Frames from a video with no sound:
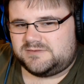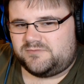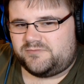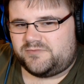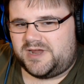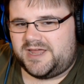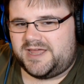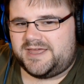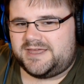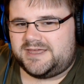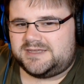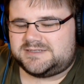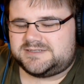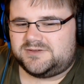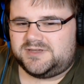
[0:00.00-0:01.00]

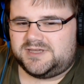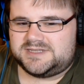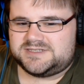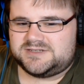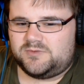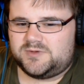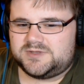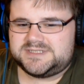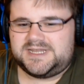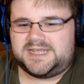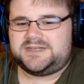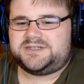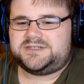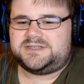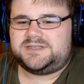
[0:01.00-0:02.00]
Right, okay, so it wasn't
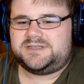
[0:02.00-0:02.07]
actually...